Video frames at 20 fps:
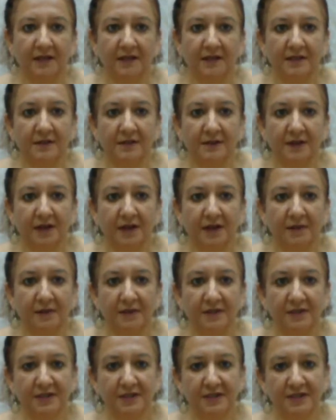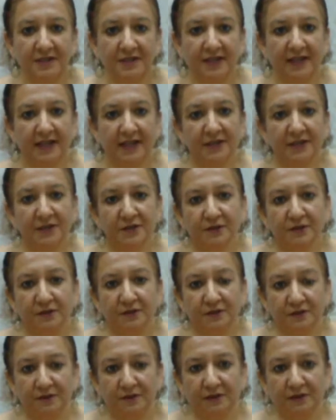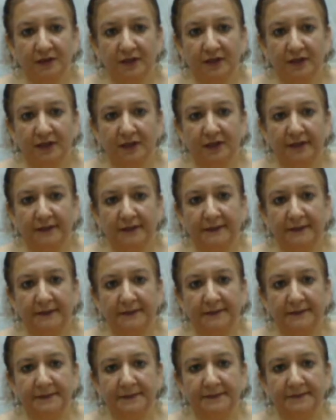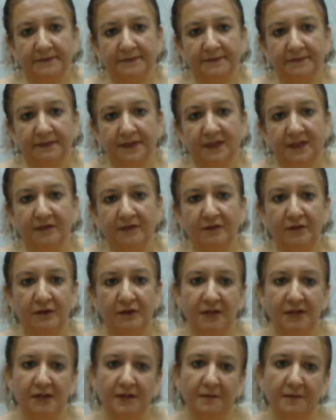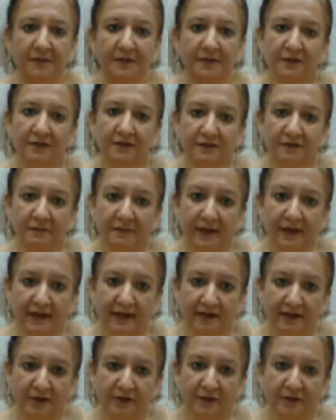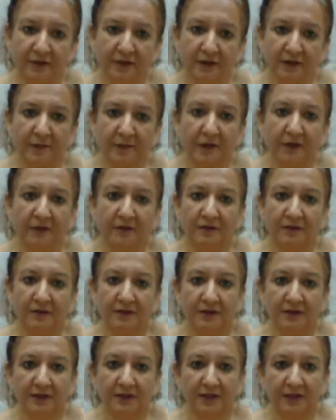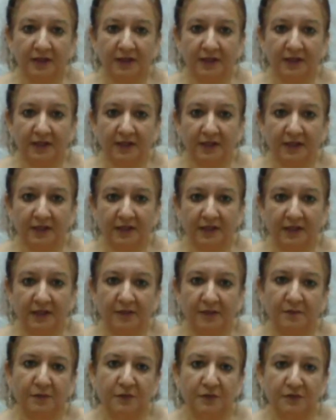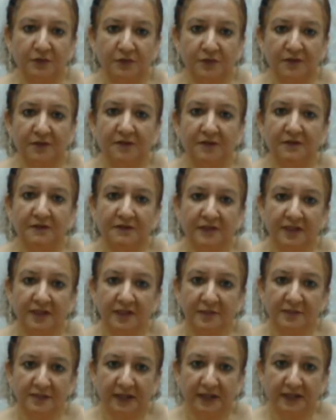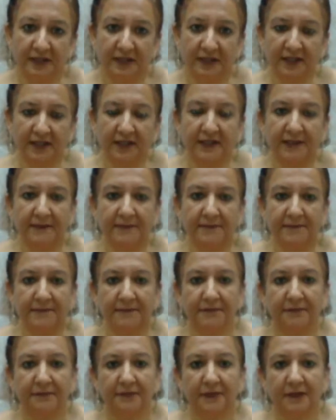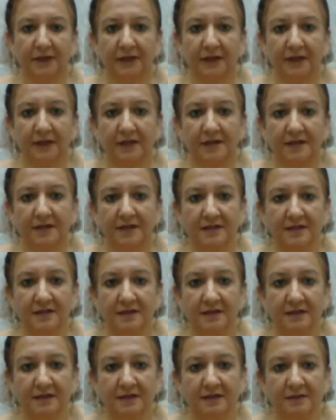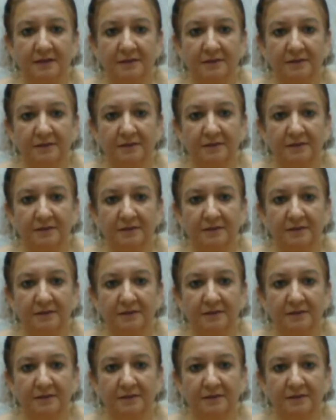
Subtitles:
So, I would just like to give you a little bit of background about emotional freedom technique. It is a